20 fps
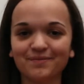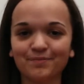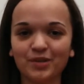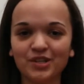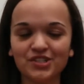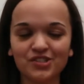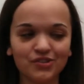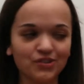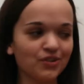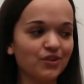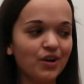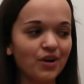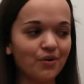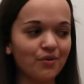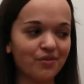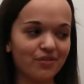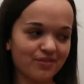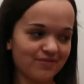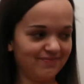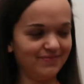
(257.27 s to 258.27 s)
Personal
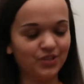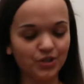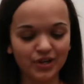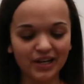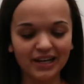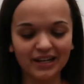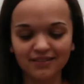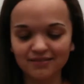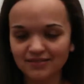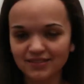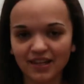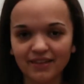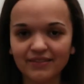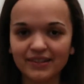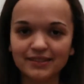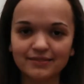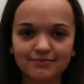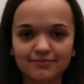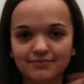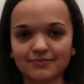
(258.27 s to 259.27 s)
growth, great, love
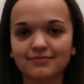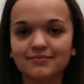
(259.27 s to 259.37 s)
it.